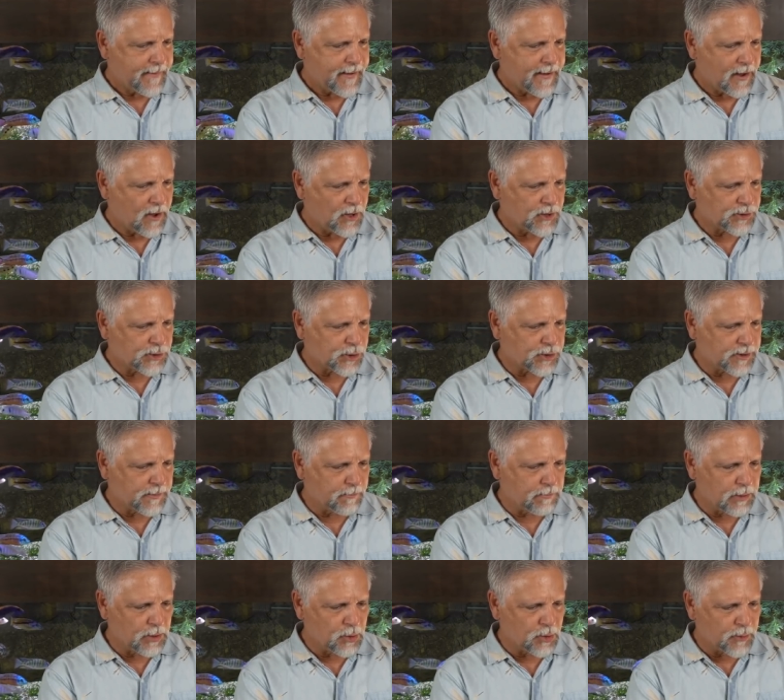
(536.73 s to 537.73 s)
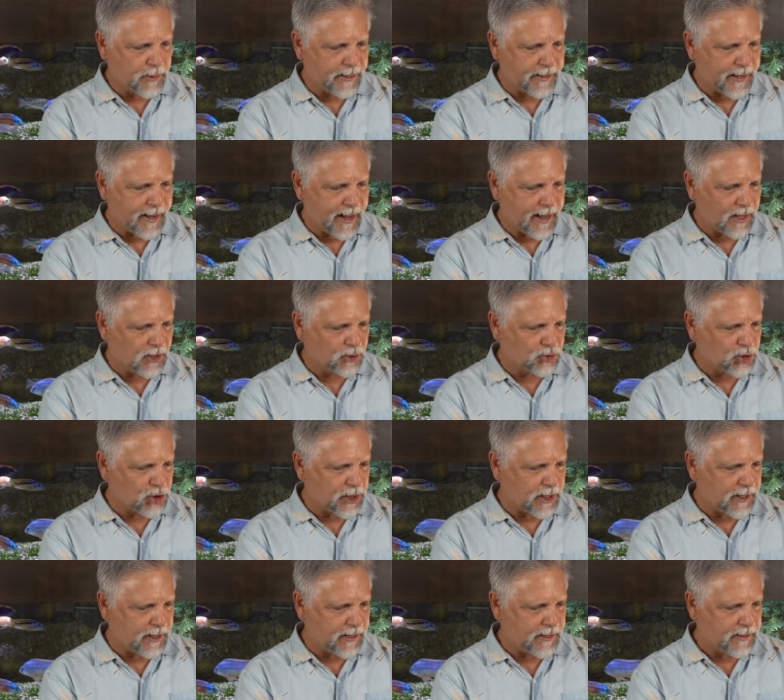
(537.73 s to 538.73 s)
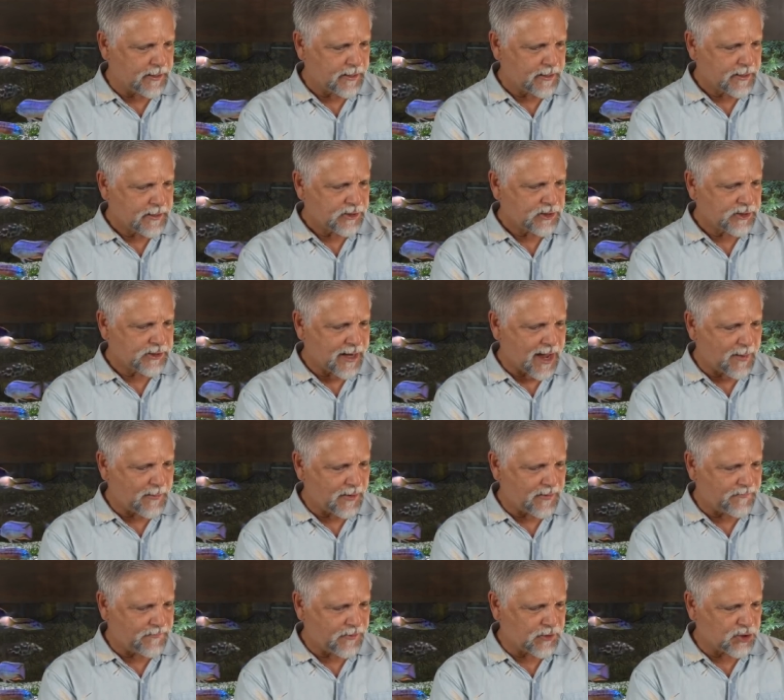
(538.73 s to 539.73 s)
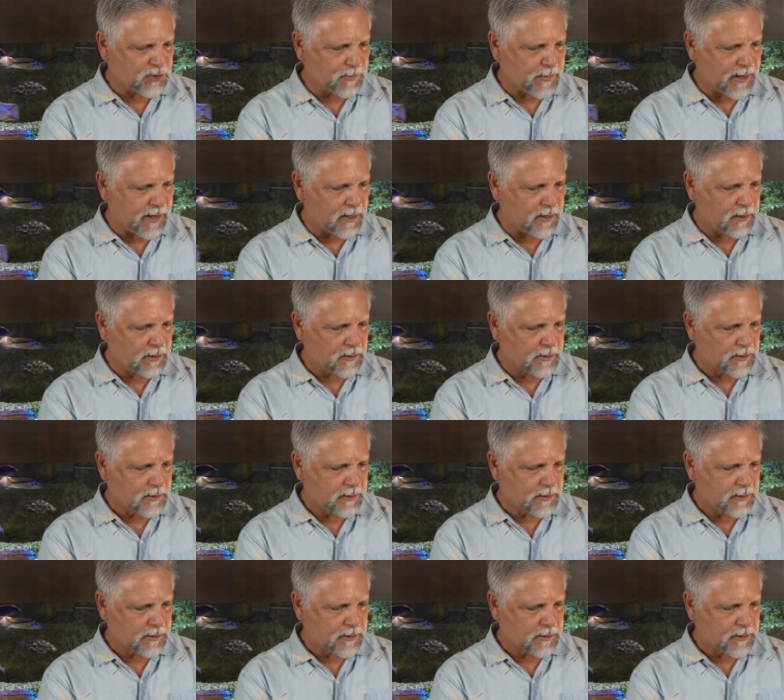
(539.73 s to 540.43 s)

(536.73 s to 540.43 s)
also some blue-green algae, salmon fish meal.